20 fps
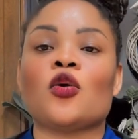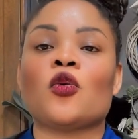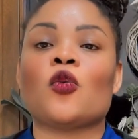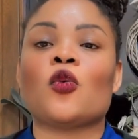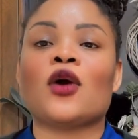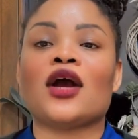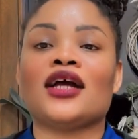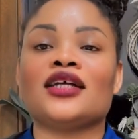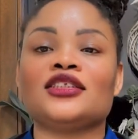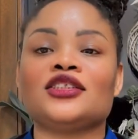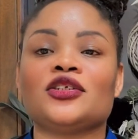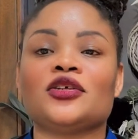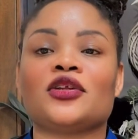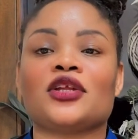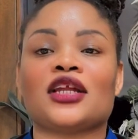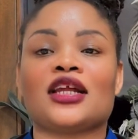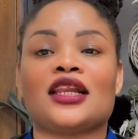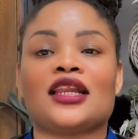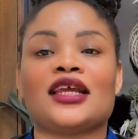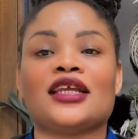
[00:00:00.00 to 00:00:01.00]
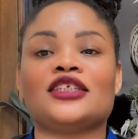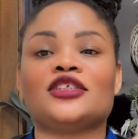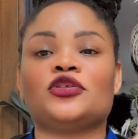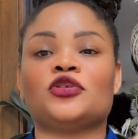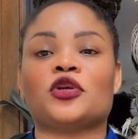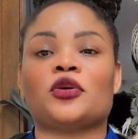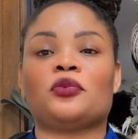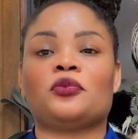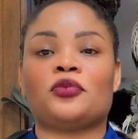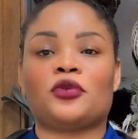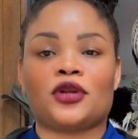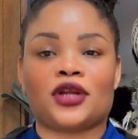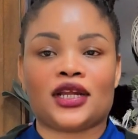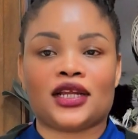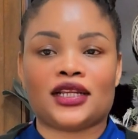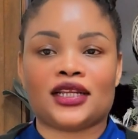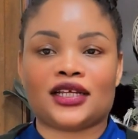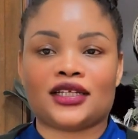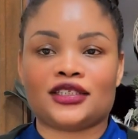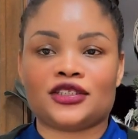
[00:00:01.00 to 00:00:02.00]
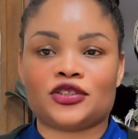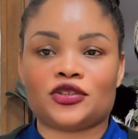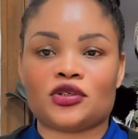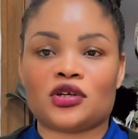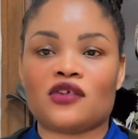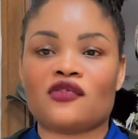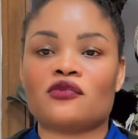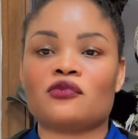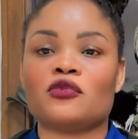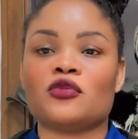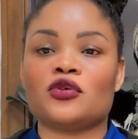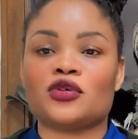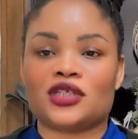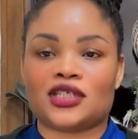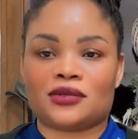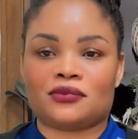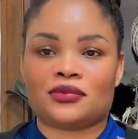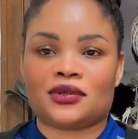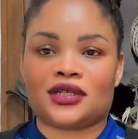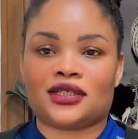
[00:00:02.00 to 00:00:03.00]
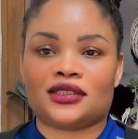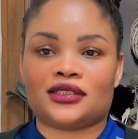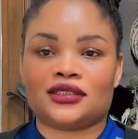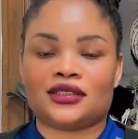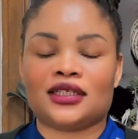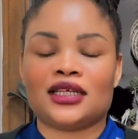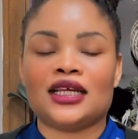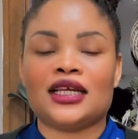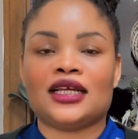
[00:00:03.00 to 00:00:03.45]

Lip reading: once you realize you're pregnant, you have Mutterpass.